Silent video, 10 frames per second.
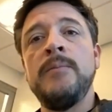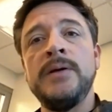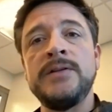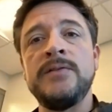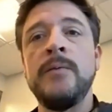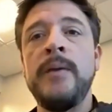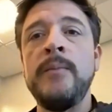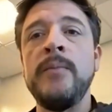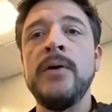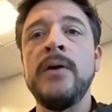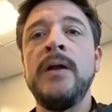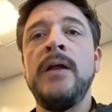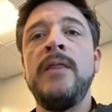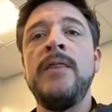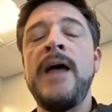But just remember
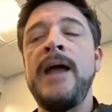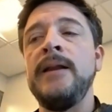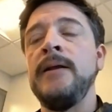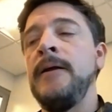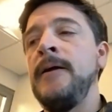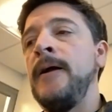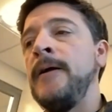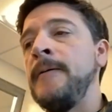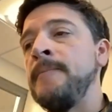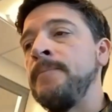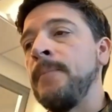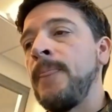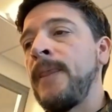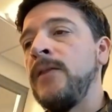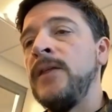that
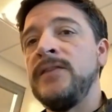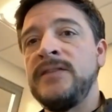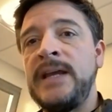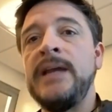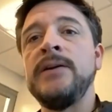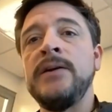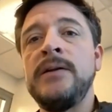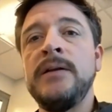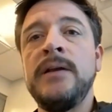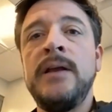the standard